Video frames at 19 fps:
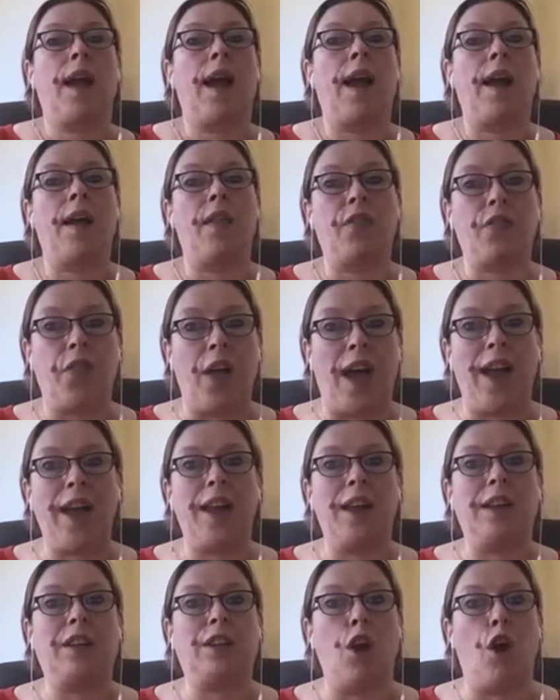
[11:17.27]
they
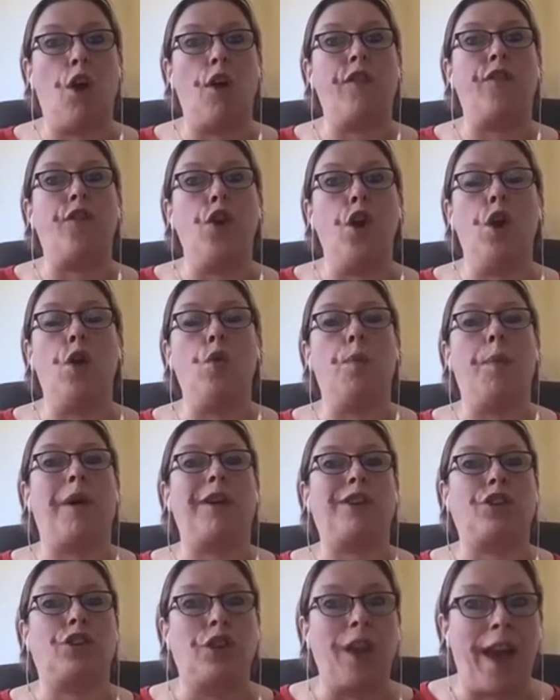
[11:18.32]
serve you by
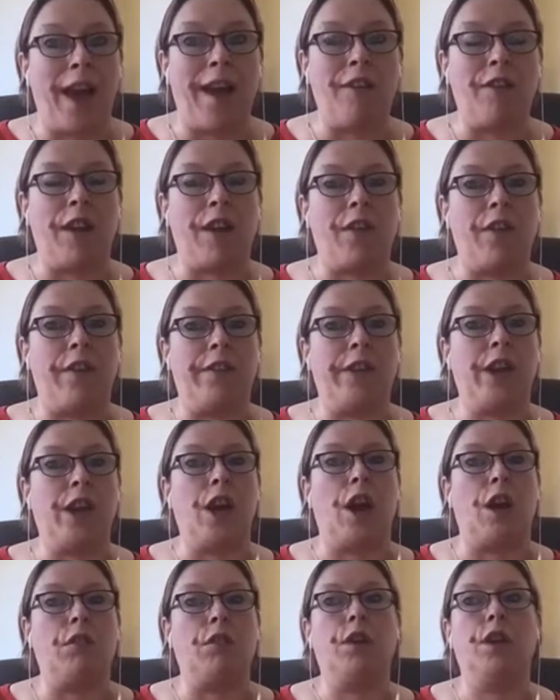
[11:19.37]
sharing the video
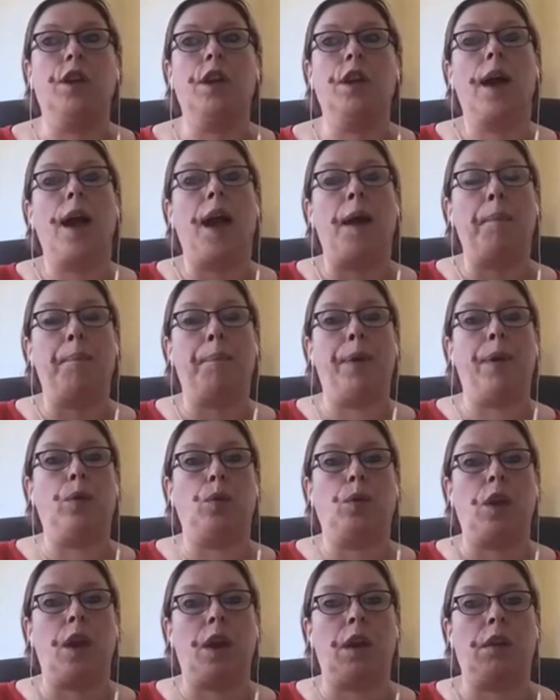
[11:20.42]
and
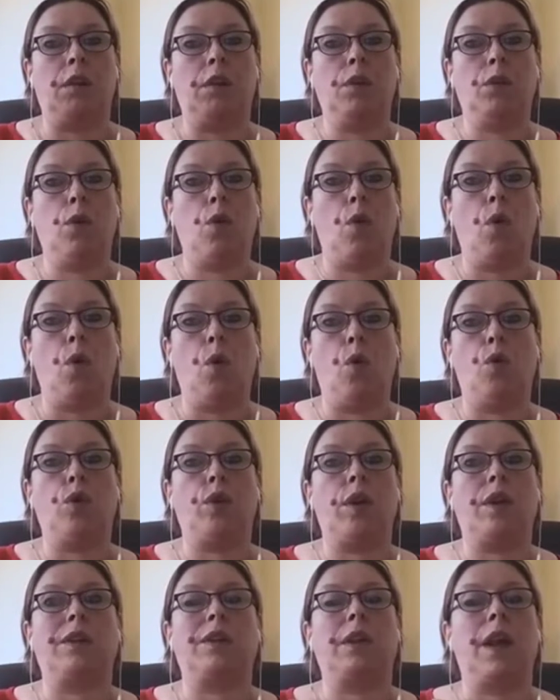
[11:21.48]
building your audience.
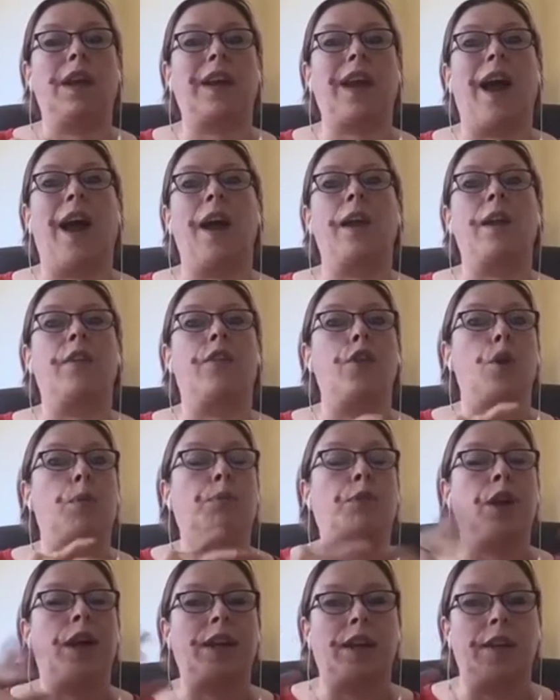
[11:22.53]
Again, the
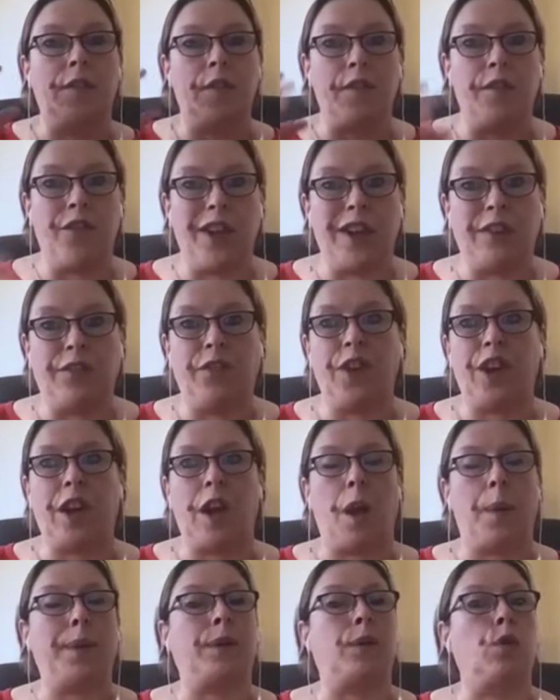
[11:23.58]
objective of this video is
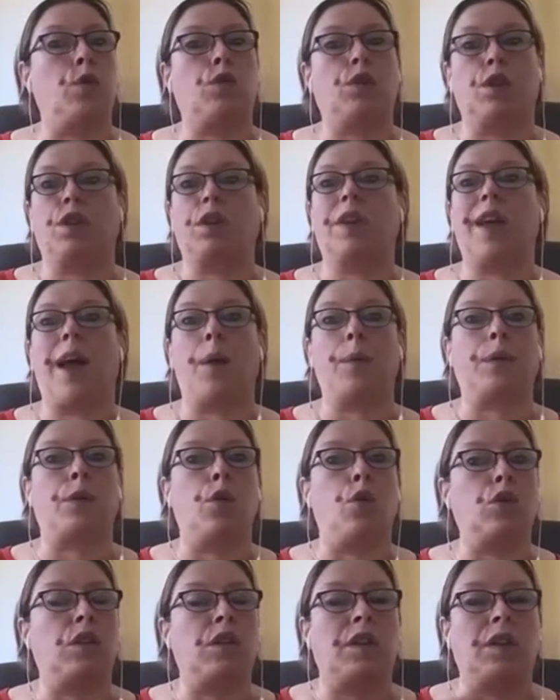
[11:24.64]
not to sell. It's not to
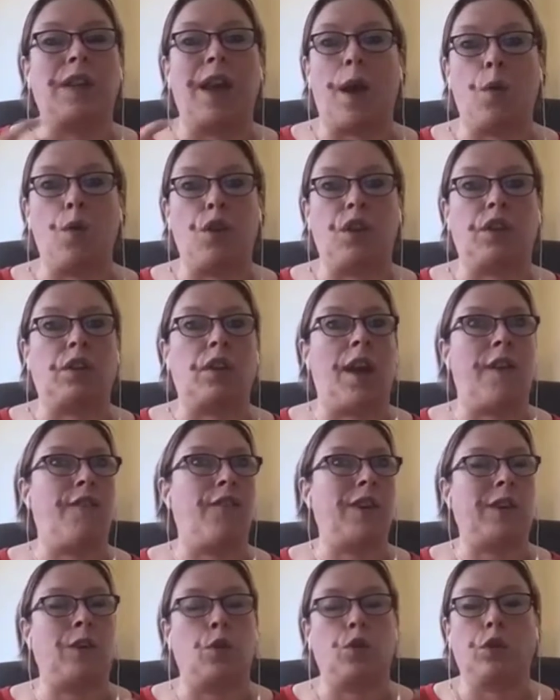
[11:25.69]
sell your stuff. It's
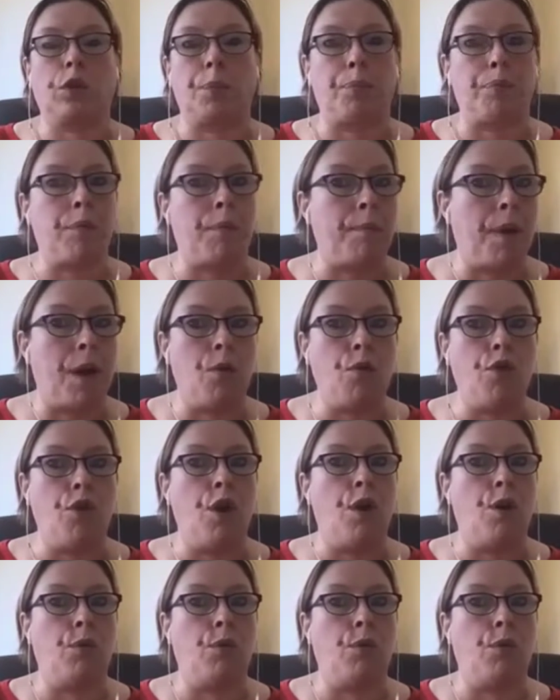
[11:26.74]
not to promote you.